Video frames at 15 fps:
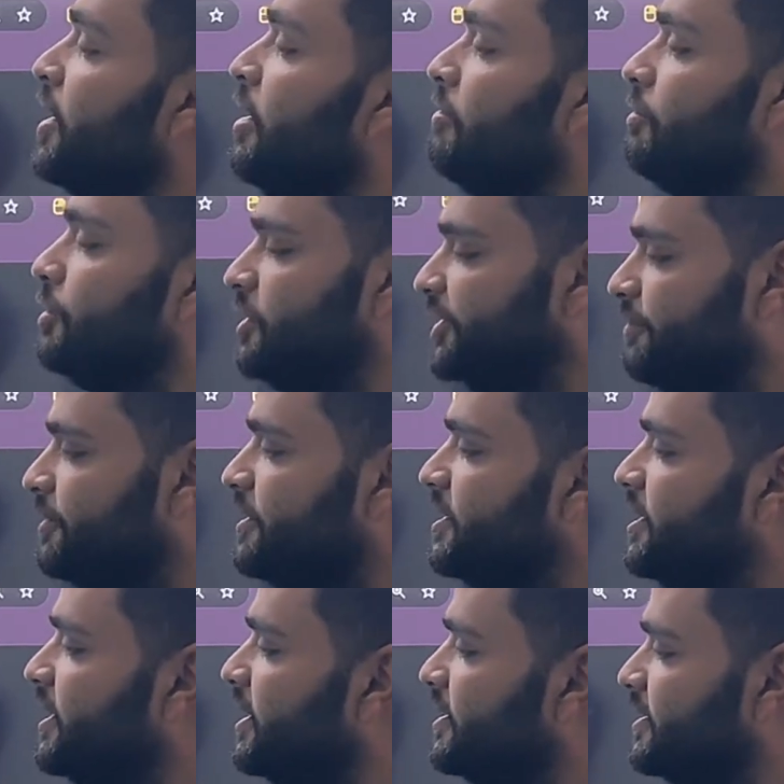For chief
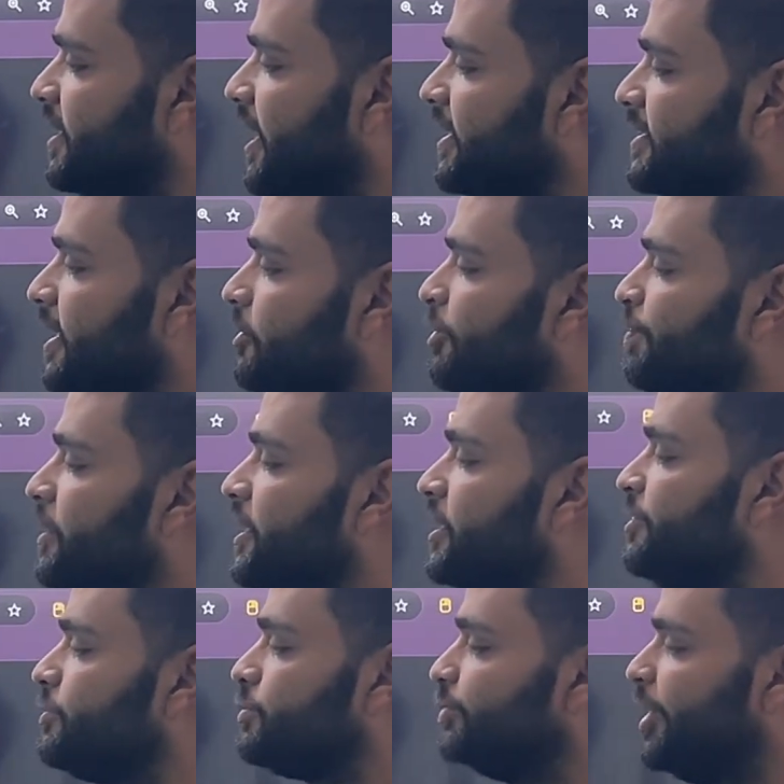engineers, there is an opening
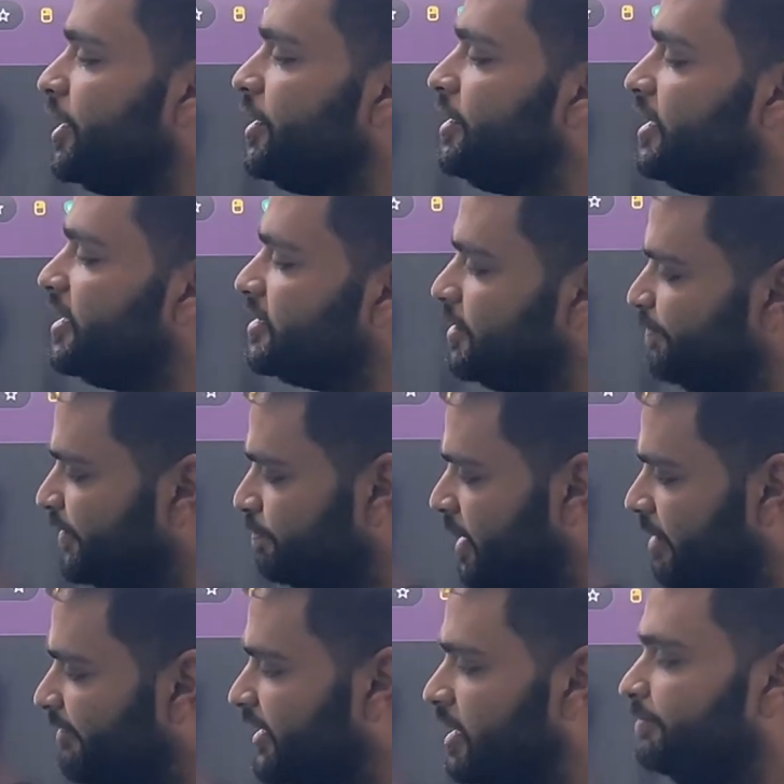in Swar India Shipping
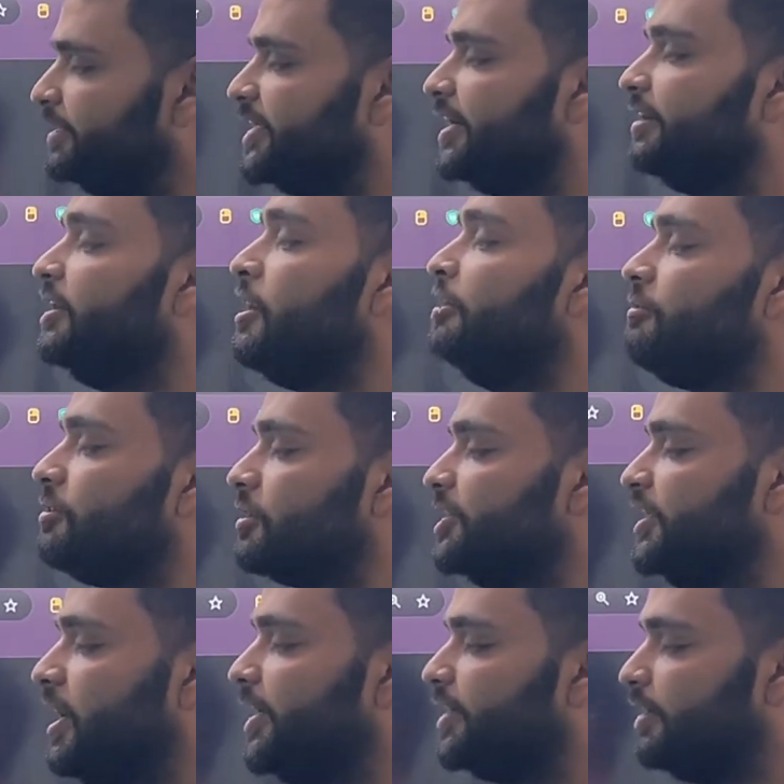Private Limited for
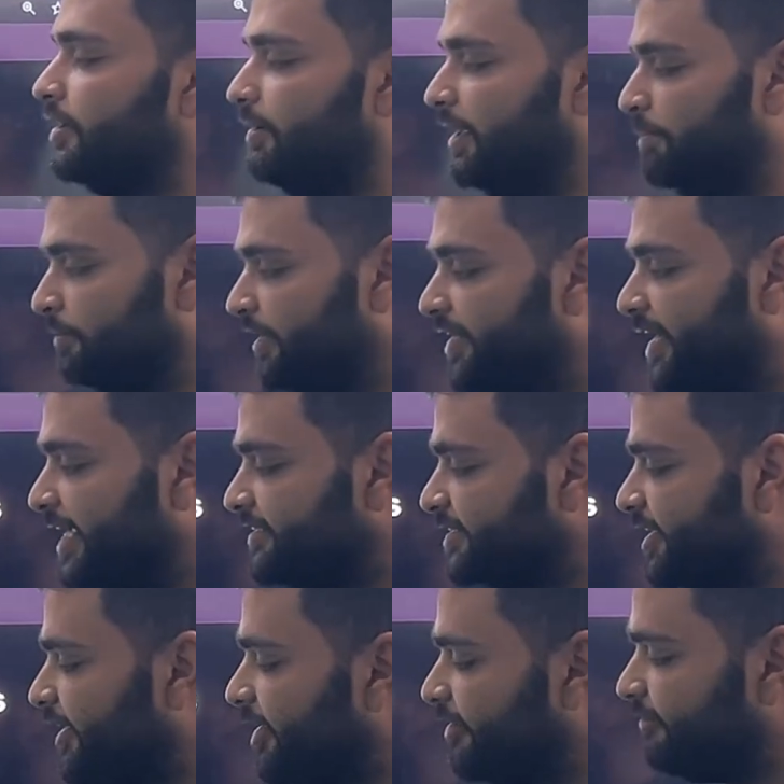their mid-range
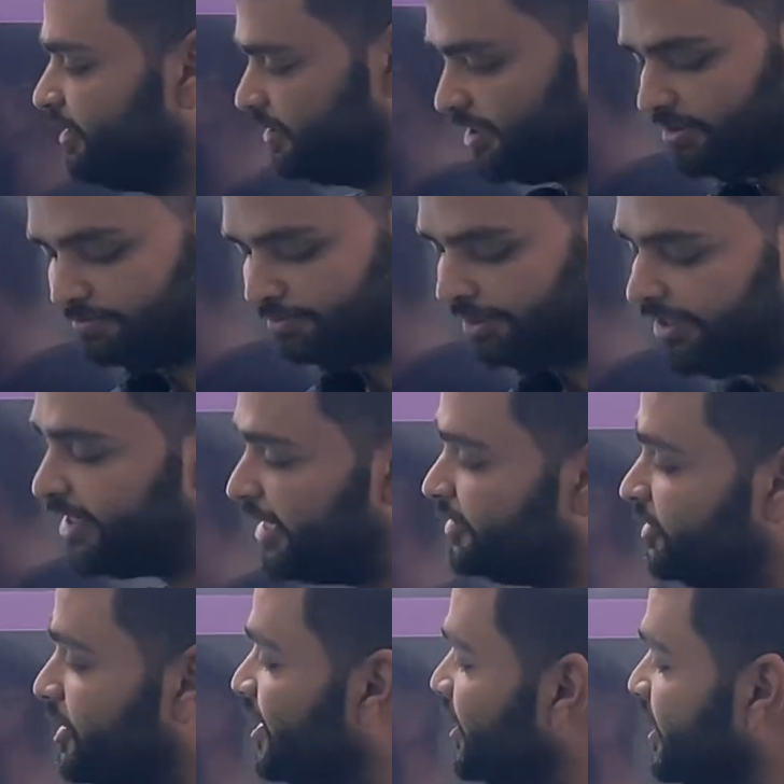tanker vessel. Mid-range
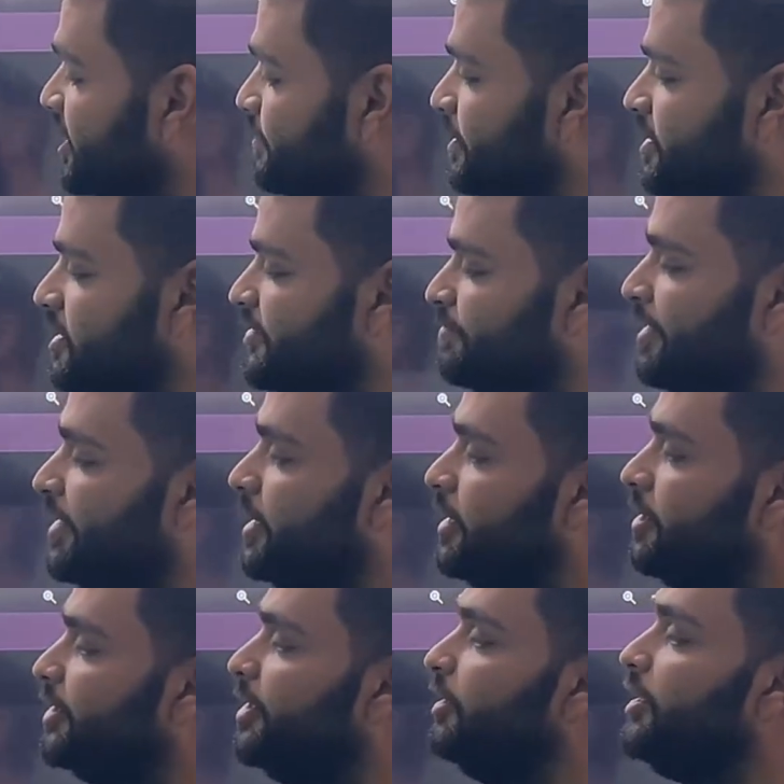tanker expense is
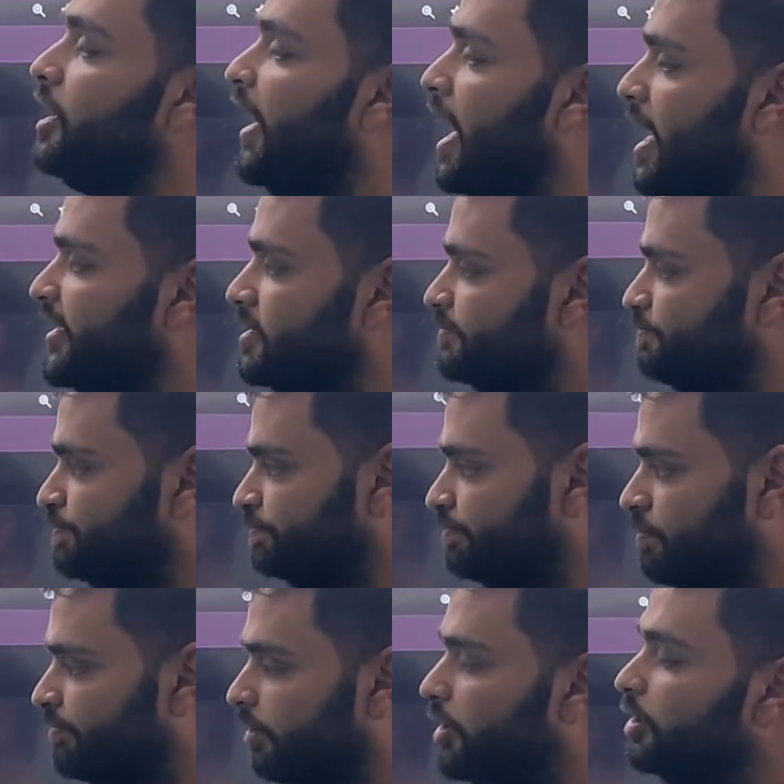mandatory as
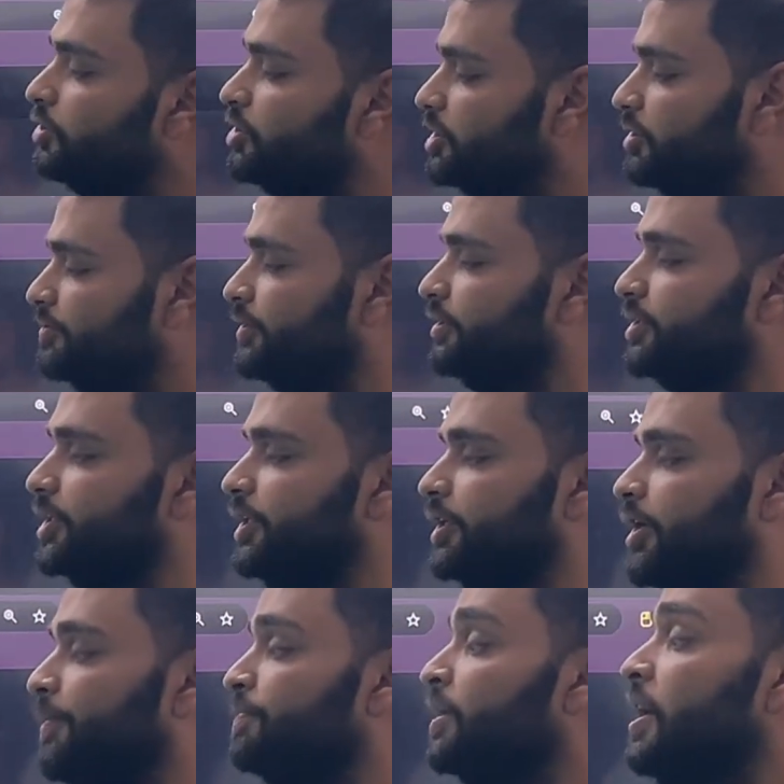a chief
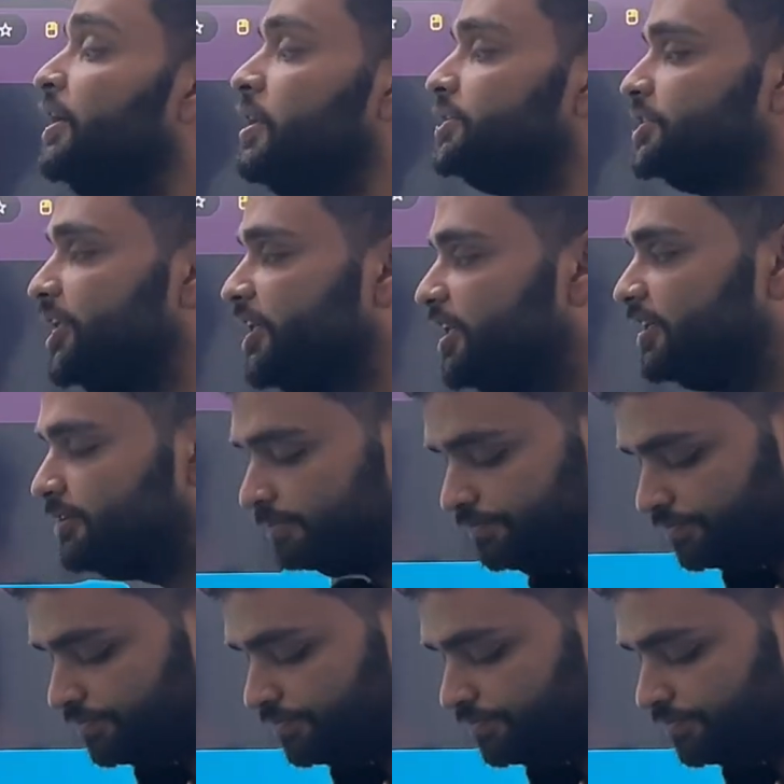engineer. Shagan.